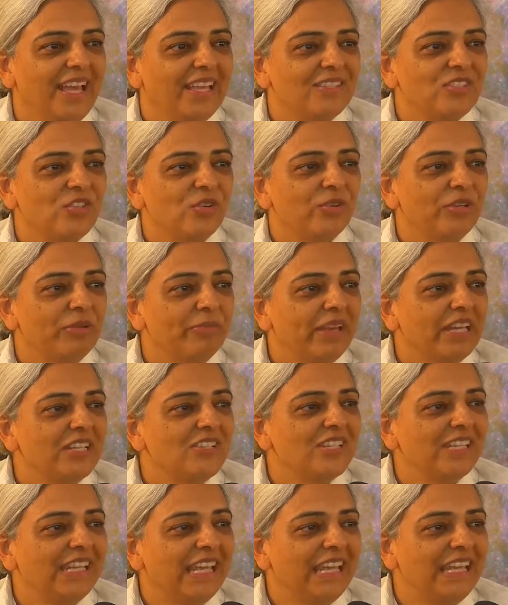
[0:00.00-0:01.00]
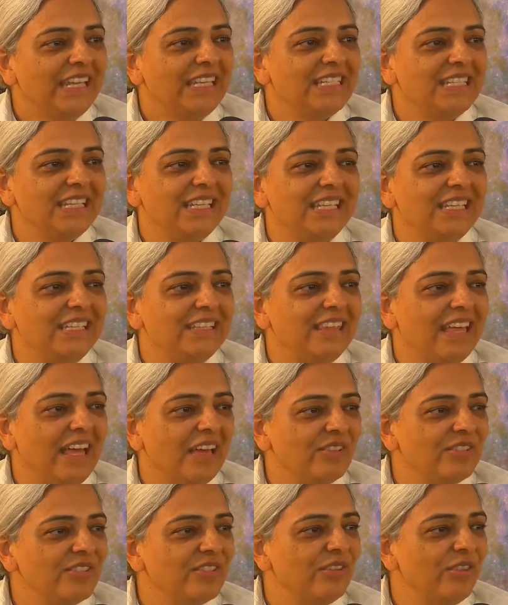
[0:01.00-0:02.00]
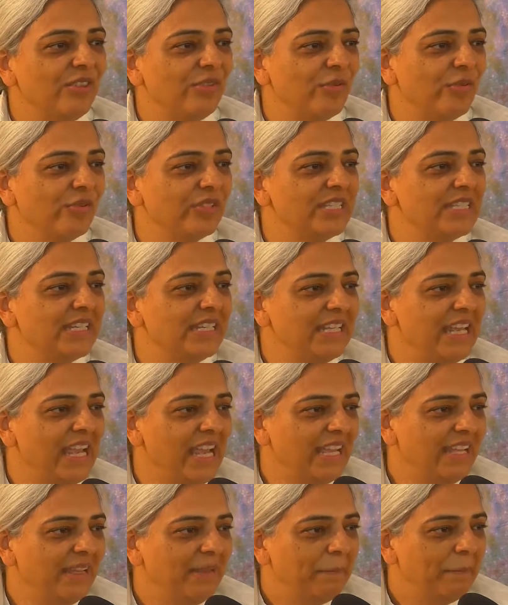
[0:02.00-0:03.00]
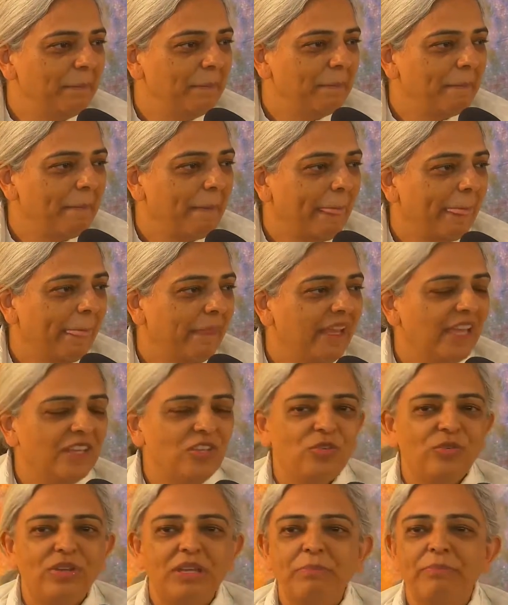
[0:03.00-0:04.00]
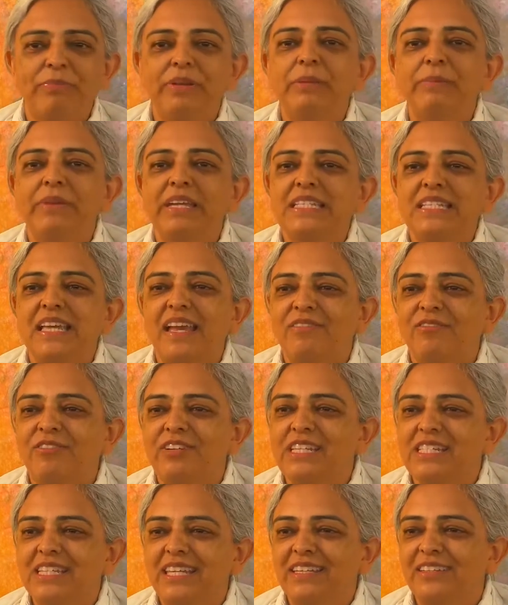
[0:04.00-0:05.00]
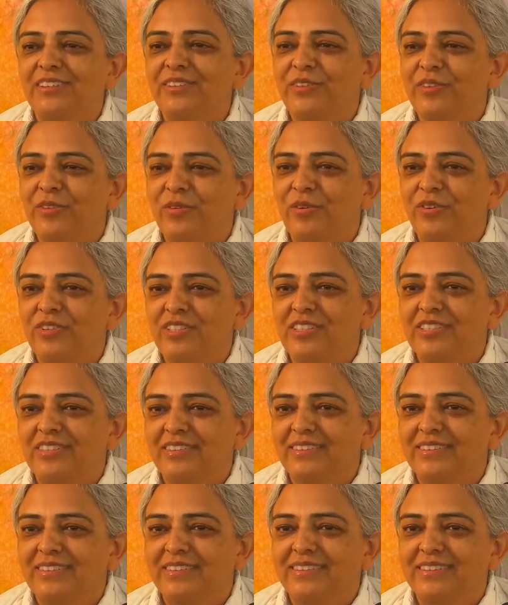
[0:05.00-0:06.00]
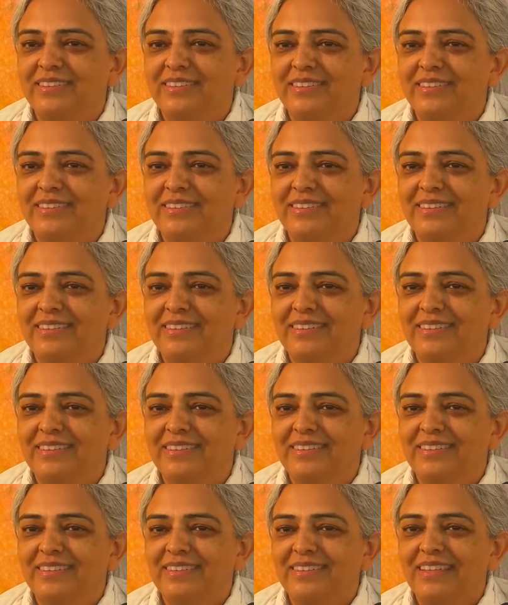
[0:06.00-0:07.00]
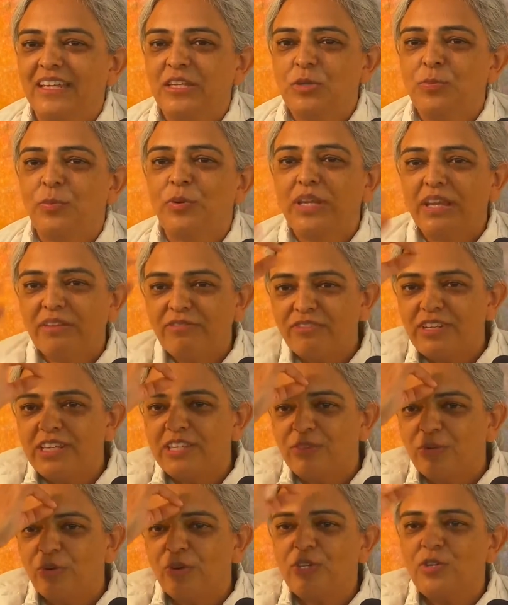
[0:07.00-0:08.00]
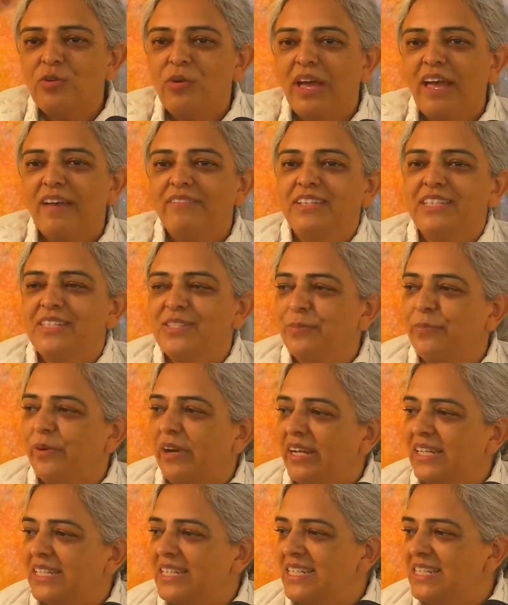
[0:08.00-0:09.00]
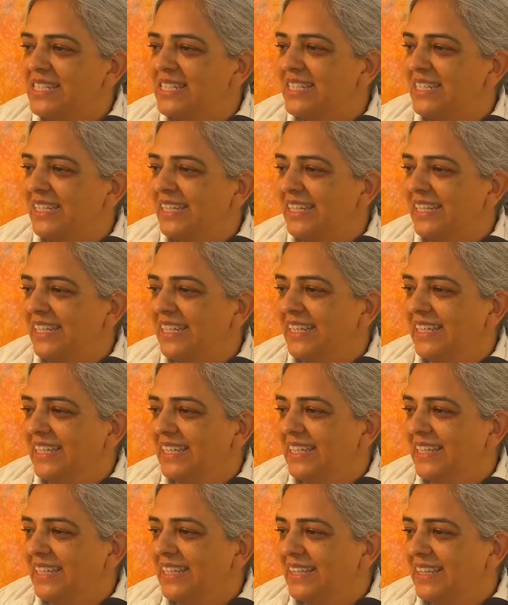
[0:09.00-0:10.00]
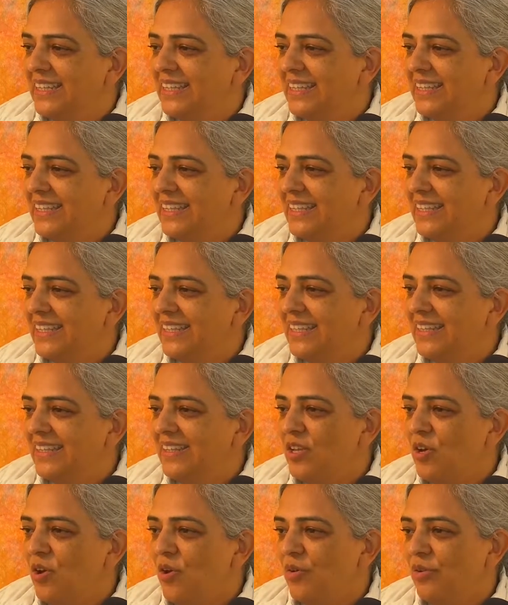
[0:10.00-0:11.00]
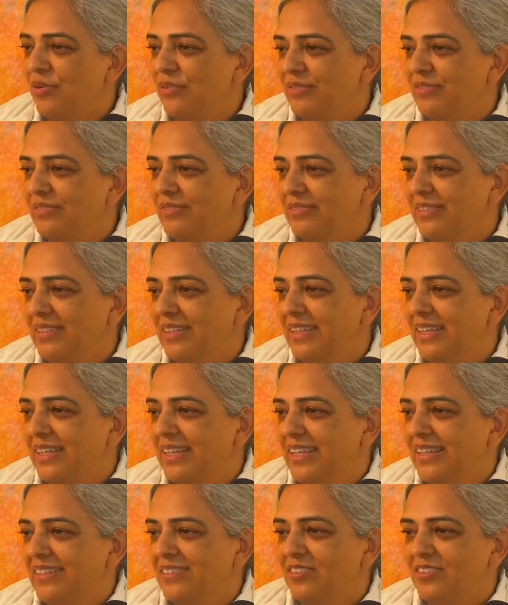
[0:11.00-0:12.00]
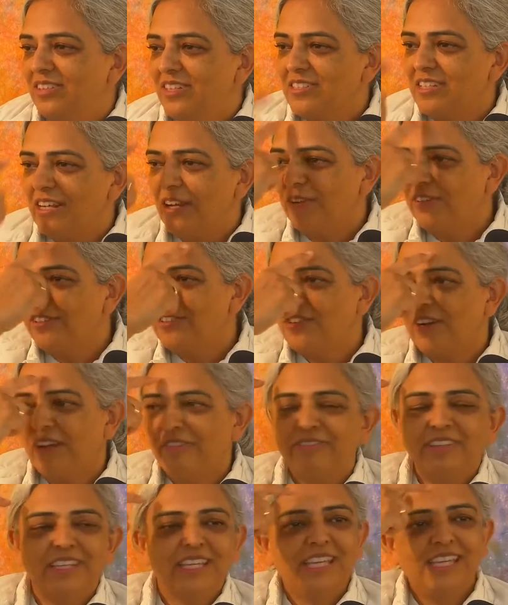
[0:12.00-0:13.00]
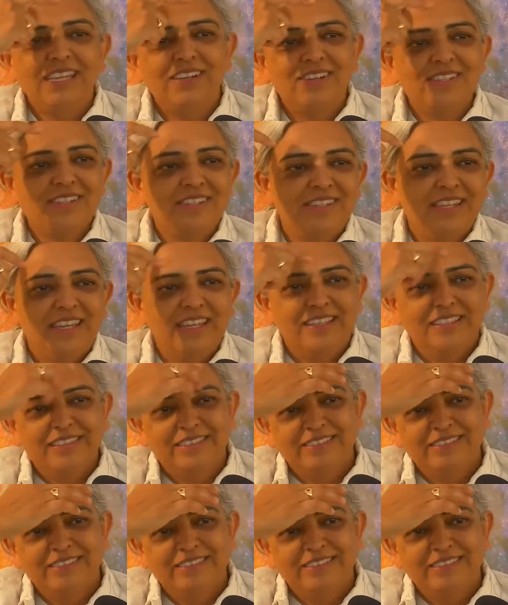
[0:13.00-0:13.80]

So imagine 80,000 thoughts a day. Can you implement every single thought? Can you put every thought you have into practice? No. So there's a lot of traffic here, isn't there?